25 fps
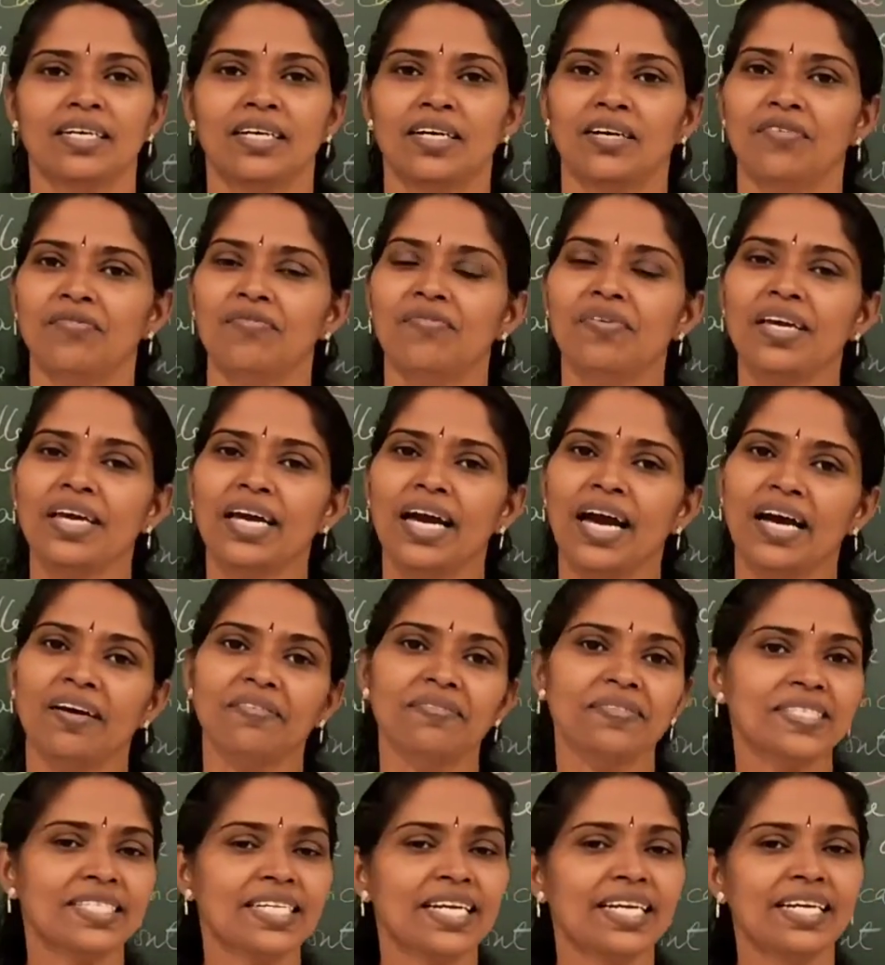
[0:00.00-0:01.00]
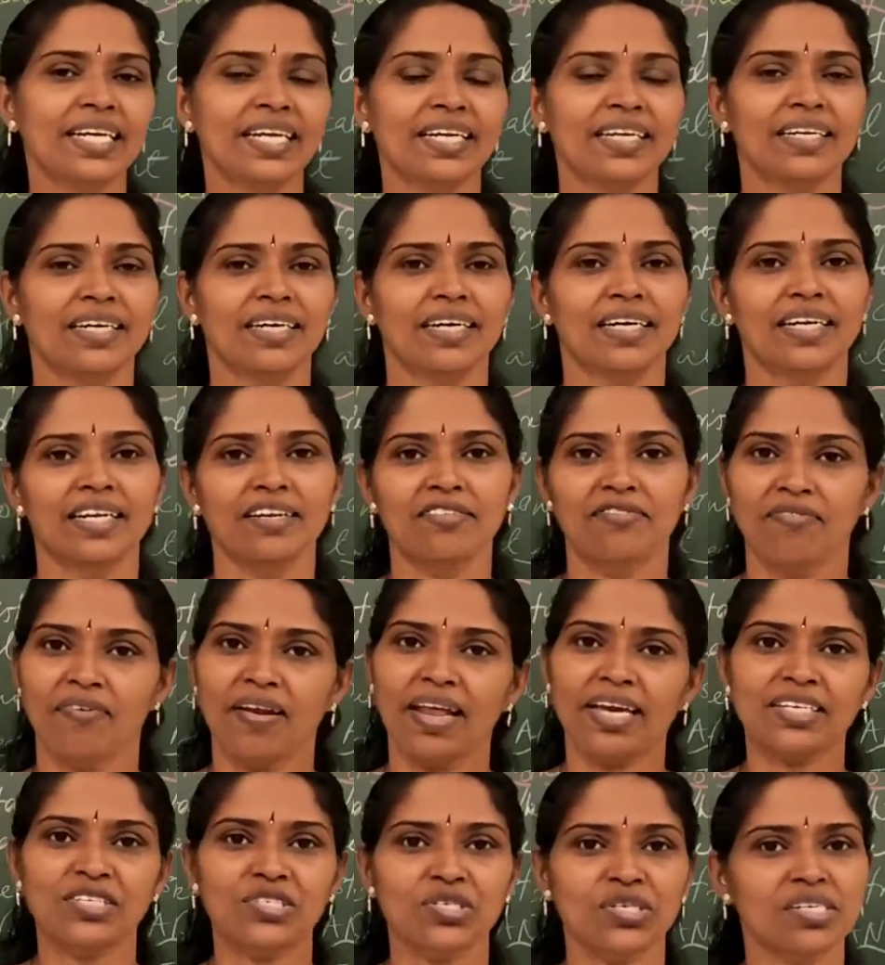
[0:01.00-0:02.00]
We have studied
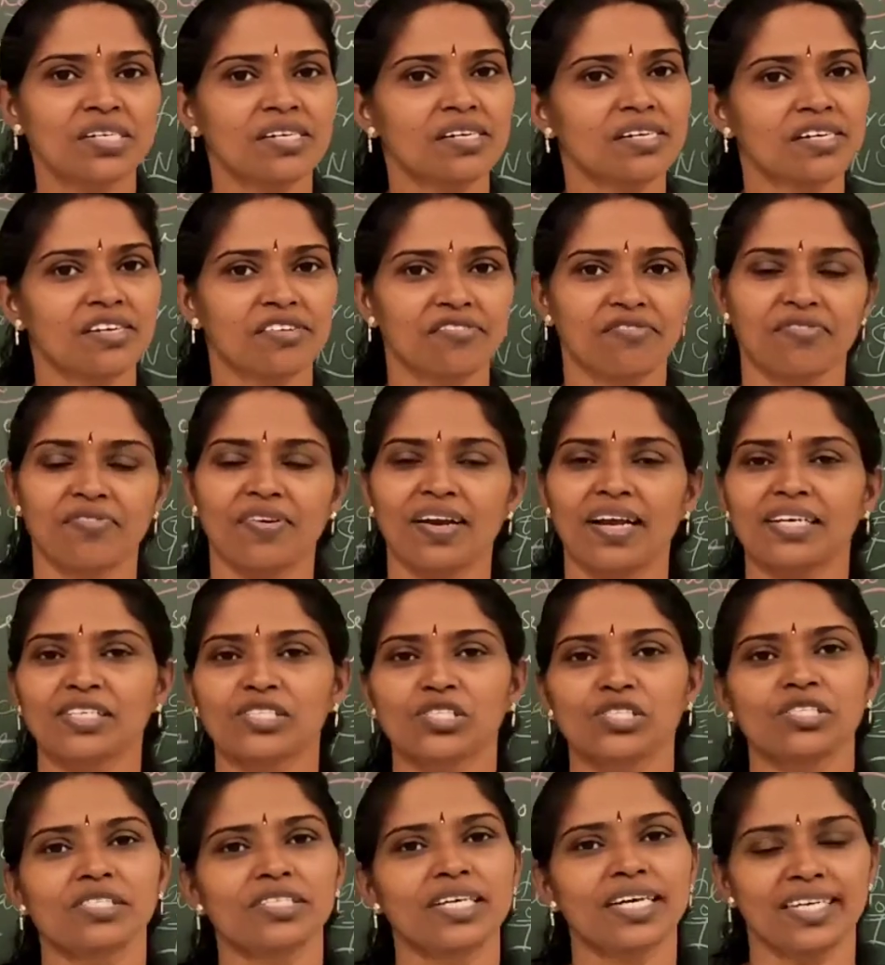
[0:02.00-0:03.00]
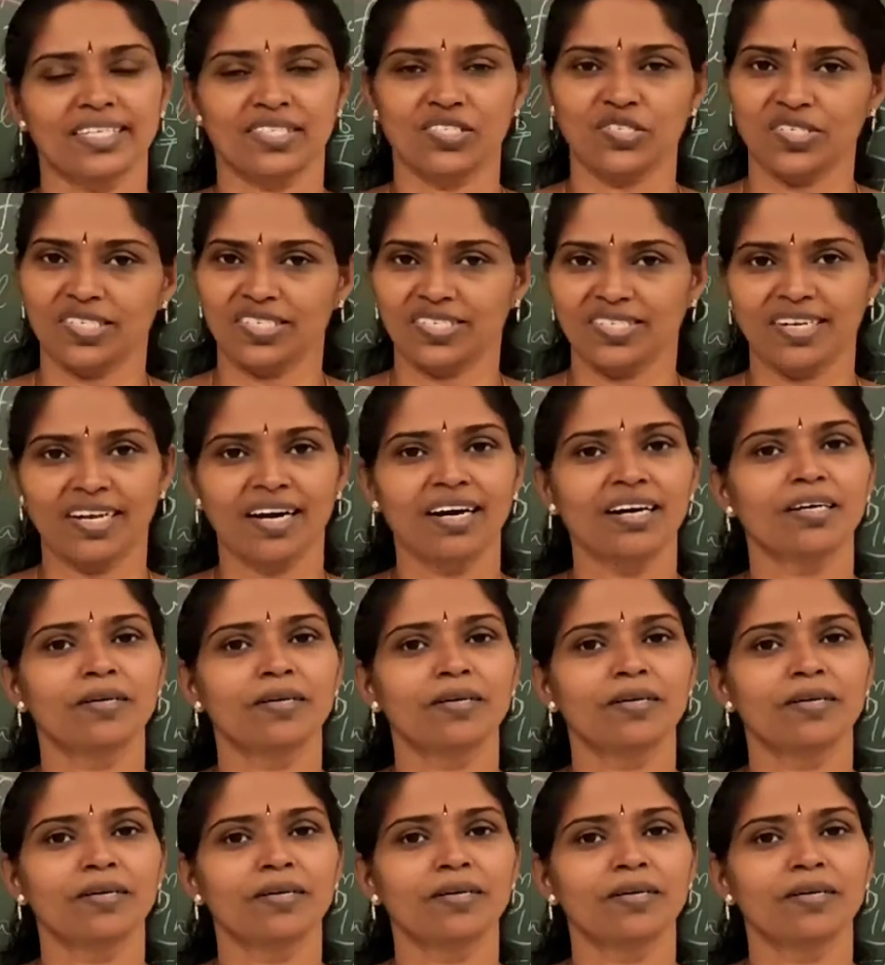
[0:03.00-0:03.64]
reflection, refraction, etc.